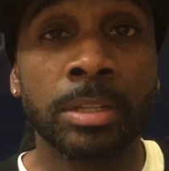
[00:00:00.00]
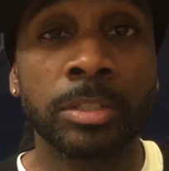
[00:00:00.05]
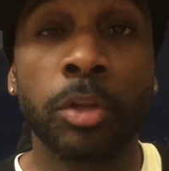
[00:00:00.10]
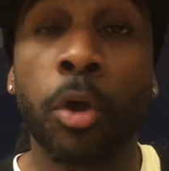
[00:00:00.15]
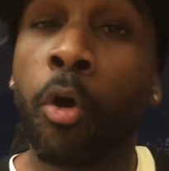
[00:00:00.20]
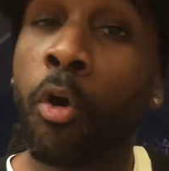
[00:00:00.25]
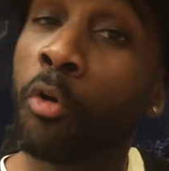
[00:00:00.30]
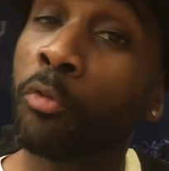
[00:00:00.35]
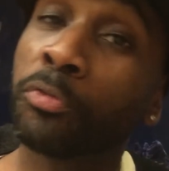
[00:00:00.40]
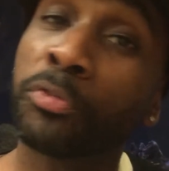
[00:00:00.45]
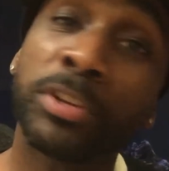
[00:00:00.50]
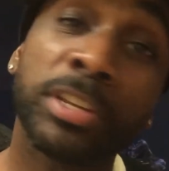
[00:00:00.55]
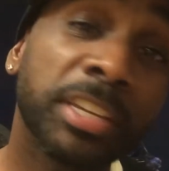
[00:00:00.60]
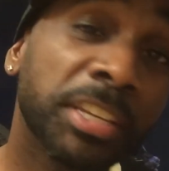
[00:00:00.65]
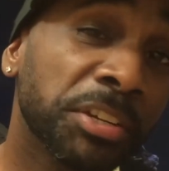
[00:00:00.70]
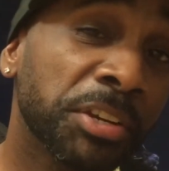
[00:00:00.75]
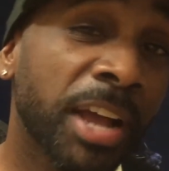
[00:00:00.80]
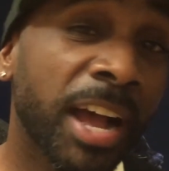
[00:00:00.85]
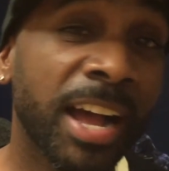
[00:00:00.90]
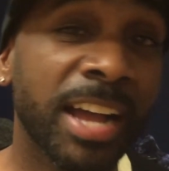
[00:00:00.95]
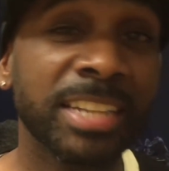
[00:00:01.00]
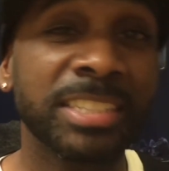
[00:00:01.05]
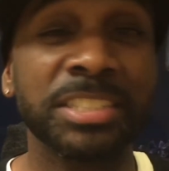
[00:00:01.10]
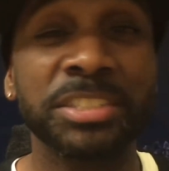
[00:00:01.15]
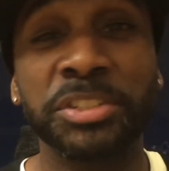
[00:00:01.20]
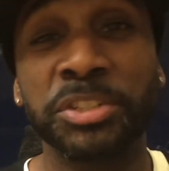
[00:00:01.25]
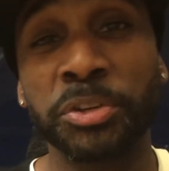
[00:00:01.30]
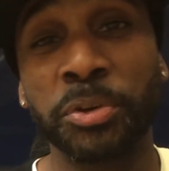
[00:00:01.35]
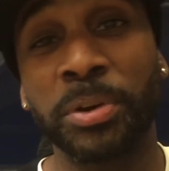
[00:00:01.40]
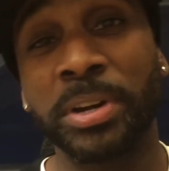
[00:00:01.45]
So hopefully you guys
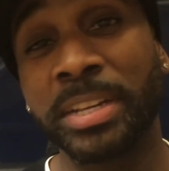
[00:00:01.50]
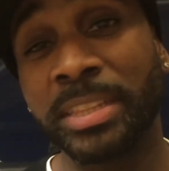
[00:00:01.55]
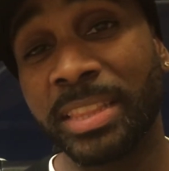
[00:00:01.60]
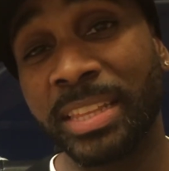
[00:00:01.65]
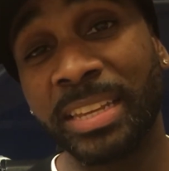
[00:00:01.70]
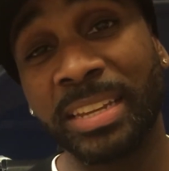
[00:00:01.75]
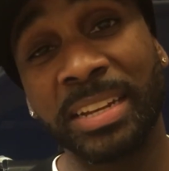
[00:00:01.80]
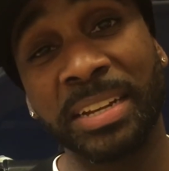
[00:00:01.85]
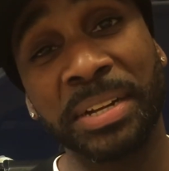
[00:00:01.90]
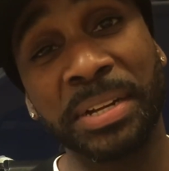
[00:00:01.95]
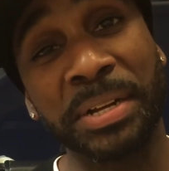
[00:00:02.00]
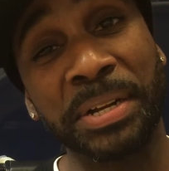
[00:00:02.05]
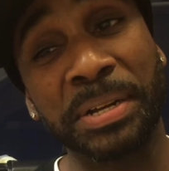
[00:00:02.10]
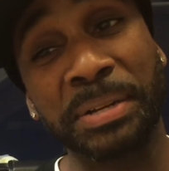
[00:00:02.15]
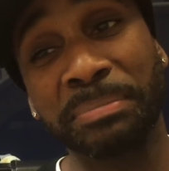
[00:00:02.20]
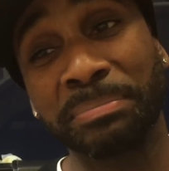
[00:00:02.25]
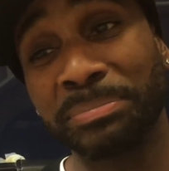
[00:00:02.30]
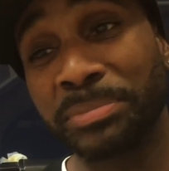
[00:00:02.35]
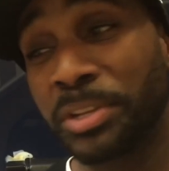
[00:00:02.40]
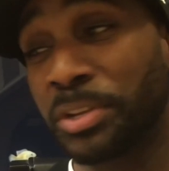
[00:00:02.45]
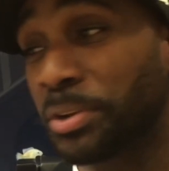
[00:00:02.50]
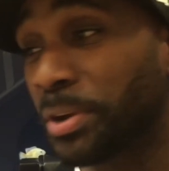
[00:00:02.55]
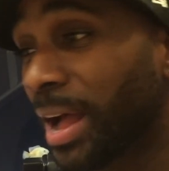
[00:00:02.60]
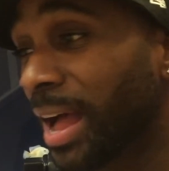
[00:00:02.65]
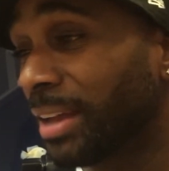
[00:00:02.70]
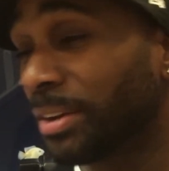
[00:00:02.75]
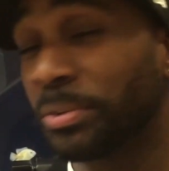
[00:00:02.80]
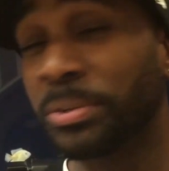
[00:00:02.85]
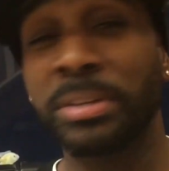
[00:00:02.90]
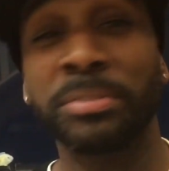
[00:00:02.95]
enjoyed the,
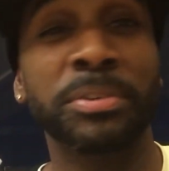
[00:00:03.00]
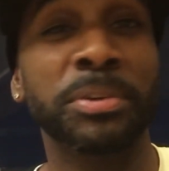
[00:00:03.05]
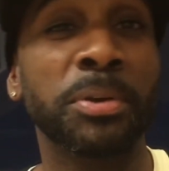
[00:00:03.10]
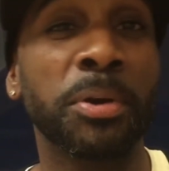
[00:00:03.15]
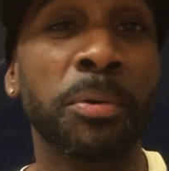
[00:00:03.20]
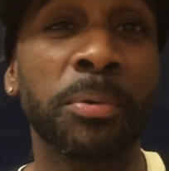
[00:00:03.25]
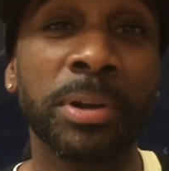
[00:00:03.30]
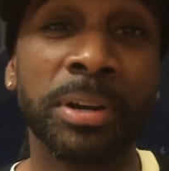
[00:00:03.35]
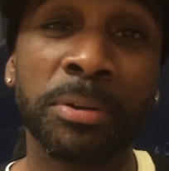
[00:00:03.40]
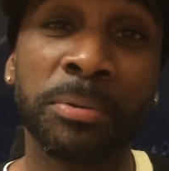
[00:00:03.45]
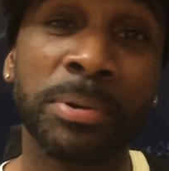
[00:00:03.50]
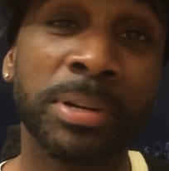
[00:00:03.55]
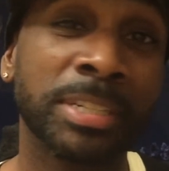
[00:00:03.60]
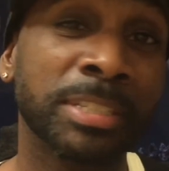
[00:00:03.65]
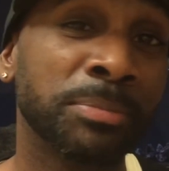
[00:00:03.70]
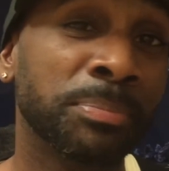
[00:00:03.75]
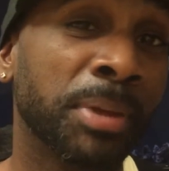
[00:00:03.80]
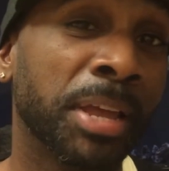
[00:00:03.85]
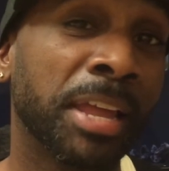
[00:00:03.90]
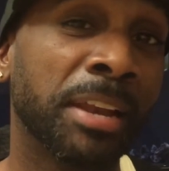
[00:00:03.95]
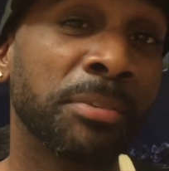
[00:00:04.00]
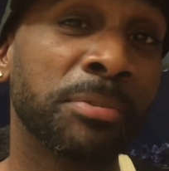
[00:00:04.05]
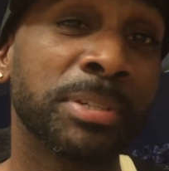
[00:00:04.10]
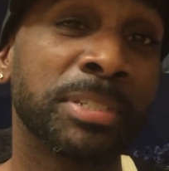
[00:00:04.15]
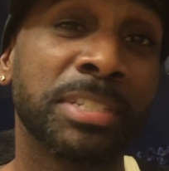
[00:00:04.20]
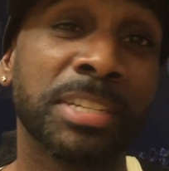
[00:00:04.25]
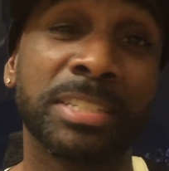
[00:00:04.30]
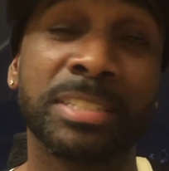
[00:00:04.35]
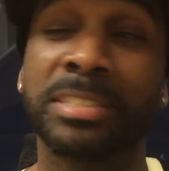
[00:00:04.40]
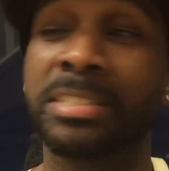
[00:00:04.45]
I don't even know what it was, man. It
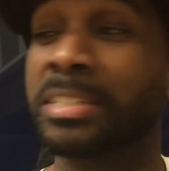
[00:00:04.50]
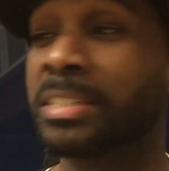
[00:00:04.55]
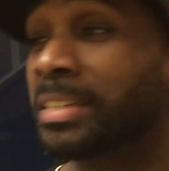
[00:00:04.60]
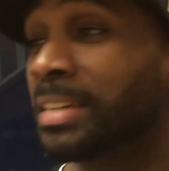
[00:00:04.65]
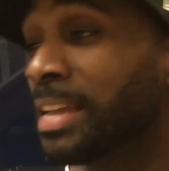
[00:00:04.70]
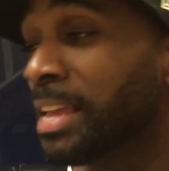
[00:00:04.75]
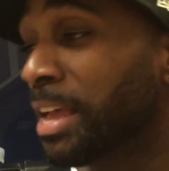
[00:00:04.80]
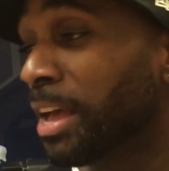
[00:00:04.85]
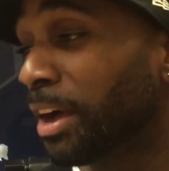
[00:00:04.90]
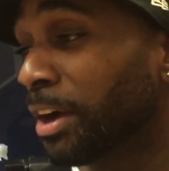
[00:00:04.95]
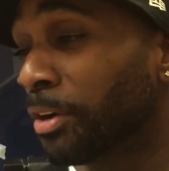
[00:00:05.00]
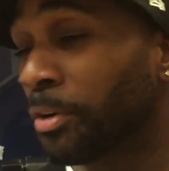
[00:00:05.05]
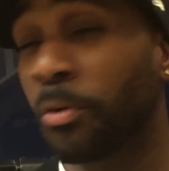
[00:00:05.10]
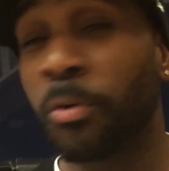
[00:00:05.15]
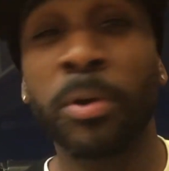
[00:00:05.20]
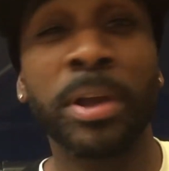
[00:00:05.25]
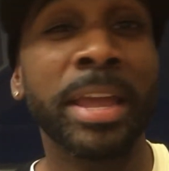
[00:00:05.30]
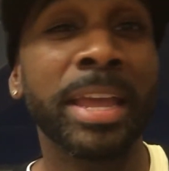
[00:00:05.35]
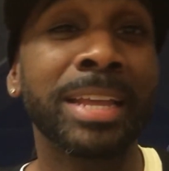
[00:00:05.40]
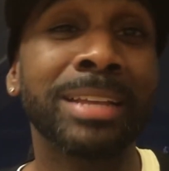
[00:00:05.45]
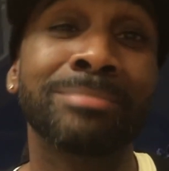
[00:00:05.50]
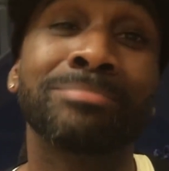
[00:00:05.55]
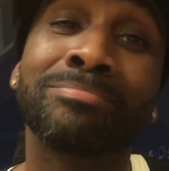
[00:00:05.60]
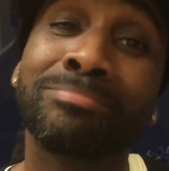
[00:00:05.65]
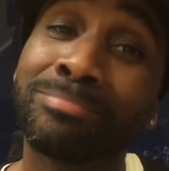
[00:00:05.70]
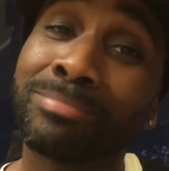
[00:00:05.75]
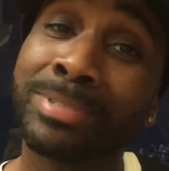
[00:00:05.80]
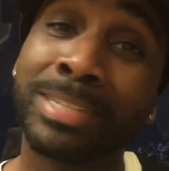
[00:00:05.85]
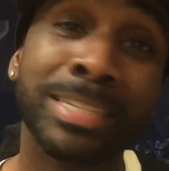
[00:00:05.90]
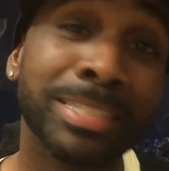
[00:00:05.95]
was just a
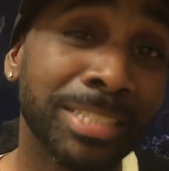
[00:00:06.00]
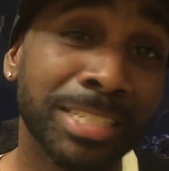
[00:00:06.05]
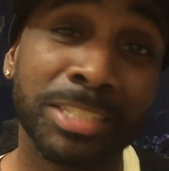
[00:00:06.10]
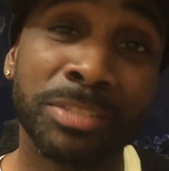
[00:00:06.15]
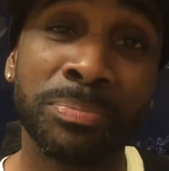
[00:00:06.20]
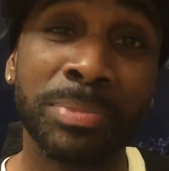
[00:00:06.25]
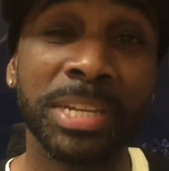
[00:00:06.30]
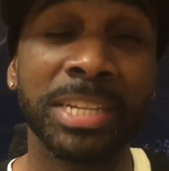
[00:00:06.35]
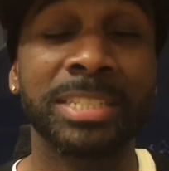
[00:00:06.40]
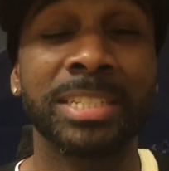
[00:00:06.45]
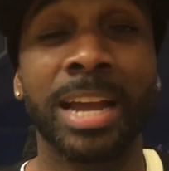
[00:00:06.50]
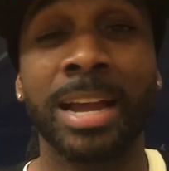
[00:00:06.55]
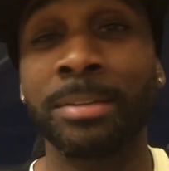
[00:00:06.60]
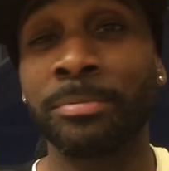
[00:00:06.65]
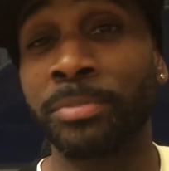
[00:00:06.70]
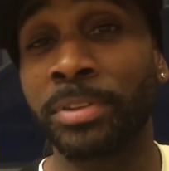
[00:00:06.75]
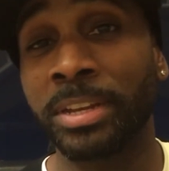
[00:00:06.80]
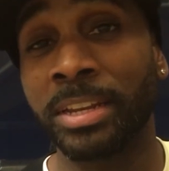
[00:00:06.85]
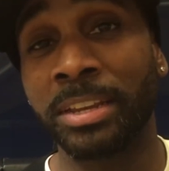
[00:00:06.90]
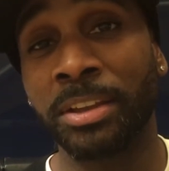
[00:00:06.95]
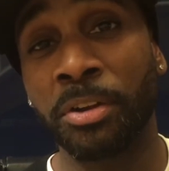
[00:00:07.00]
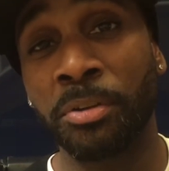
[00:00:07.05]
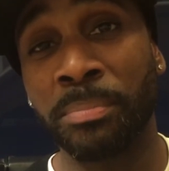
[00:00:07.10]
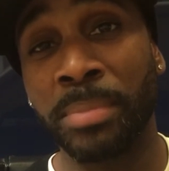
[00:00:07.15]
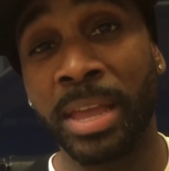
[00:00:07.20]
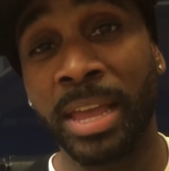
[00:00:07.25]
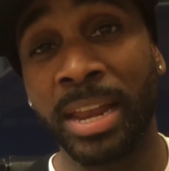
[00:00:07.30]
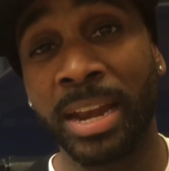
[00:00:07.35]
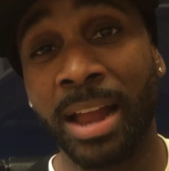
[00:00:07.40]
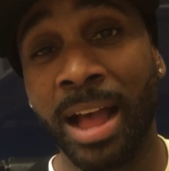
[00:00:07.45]
quick, this is me type video,
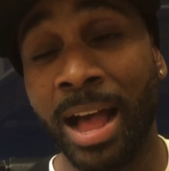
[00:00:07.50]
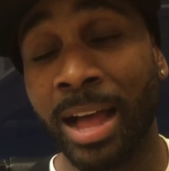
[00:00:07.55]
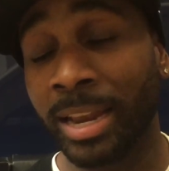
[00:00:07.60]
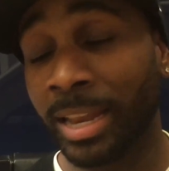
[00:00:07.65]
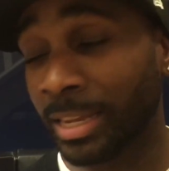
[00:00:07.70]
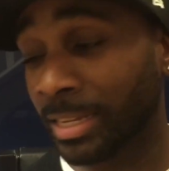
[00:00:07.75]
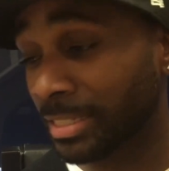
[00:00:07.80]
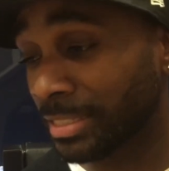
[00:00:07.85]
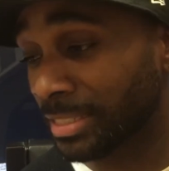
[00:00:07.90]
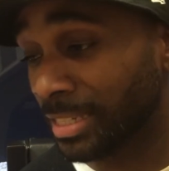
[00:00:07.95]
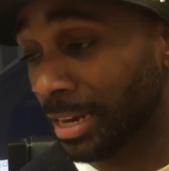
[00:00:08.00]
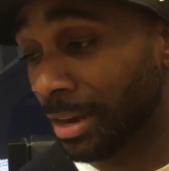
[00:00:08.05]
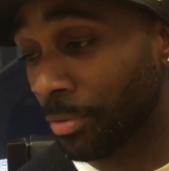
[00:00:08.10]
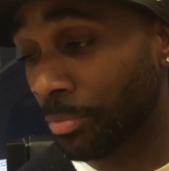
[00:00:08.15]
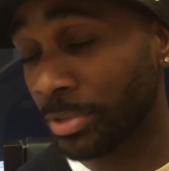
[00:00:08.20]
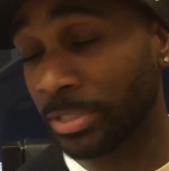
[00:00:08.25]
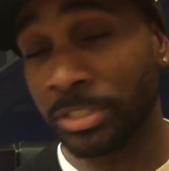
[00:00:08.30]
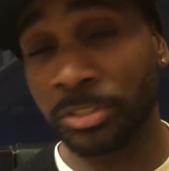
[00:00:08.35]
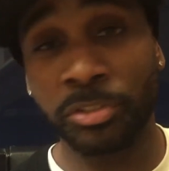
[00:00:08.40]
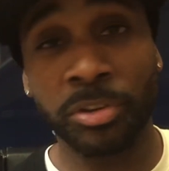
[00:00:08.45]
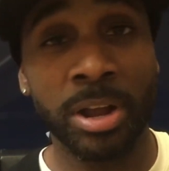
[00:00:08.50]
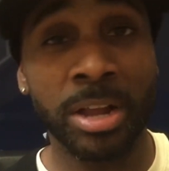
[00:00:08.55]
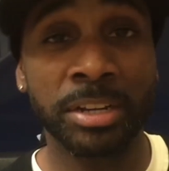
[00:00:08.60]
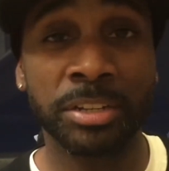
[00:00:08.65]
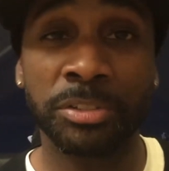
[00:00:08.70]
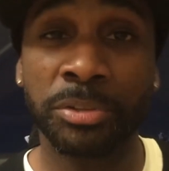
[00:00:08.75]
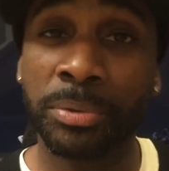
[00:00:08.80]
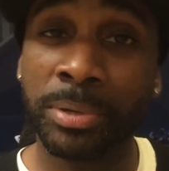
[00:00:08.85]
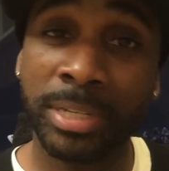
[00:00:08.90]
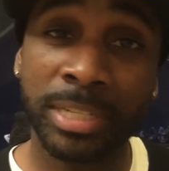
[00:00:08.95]
man. Like I said, I wasn't trying
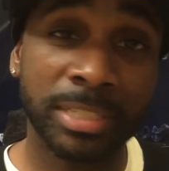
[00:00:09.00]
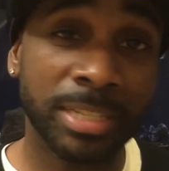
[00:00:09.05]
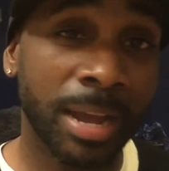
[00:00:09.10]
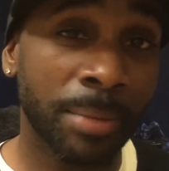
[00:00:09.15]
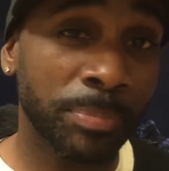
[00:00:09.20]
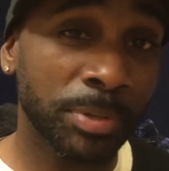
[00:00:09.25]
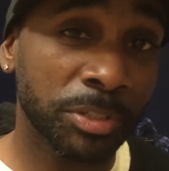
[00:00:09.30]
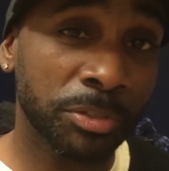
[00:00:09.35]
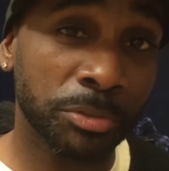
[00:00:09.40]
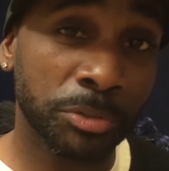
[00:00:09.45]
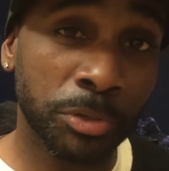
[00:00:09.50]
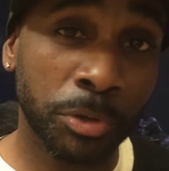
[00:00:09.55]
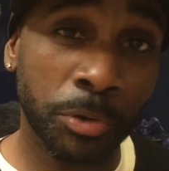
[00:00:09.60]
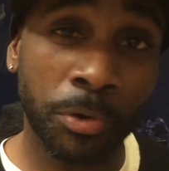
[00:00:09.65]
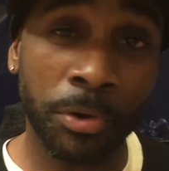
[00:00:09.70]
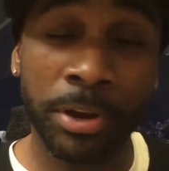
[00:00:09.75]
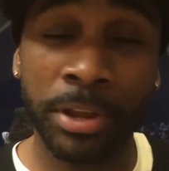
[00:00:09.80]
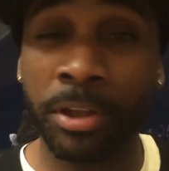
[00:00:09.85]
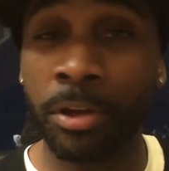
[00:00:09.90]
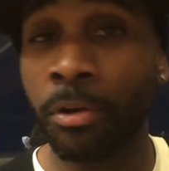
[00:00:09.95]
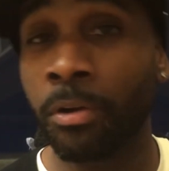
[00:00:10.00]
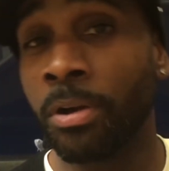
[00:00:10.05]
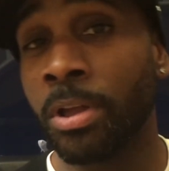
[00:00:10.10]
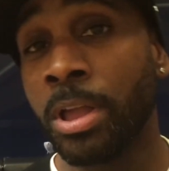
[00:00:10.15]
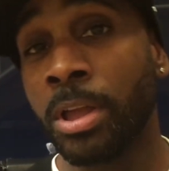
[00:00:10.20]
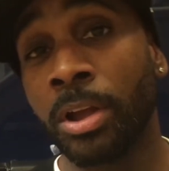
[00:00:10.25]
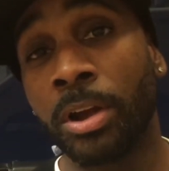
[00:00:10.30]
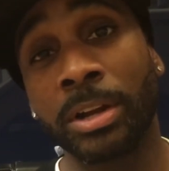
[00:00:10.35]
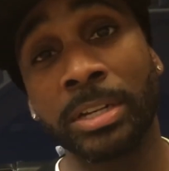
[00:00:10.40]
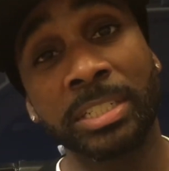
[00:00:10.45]
to do any type of tutorial
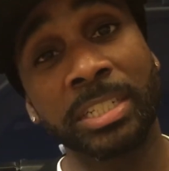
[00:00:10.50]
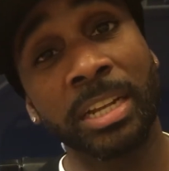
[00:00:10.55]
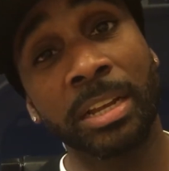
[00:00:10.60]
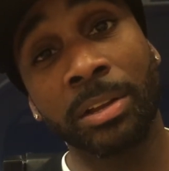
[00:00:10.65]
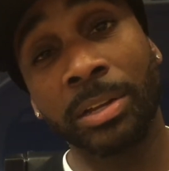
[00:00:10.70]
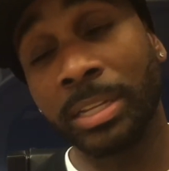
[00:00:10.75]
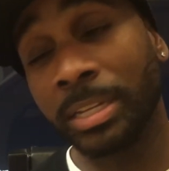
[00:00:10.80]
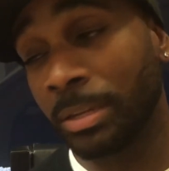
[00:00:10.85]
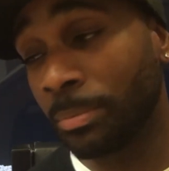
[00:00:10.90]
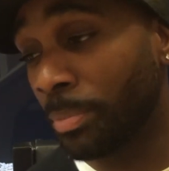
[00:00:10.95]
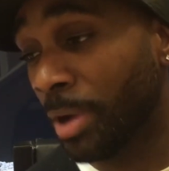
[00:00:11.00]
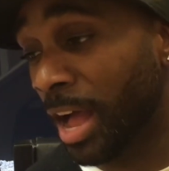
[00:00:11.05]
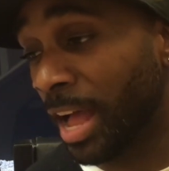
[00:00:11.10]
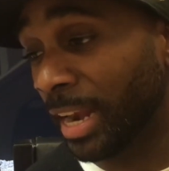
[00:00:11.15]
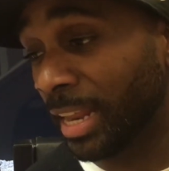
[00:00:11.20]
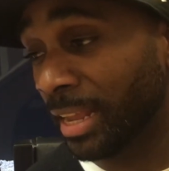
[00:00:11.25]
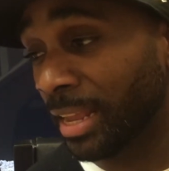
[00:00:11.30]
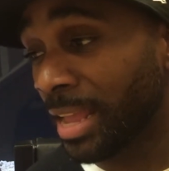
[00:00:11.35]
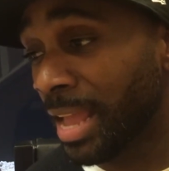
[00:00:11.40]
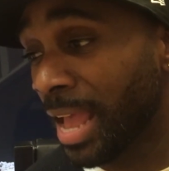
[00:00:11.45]
or tell anybody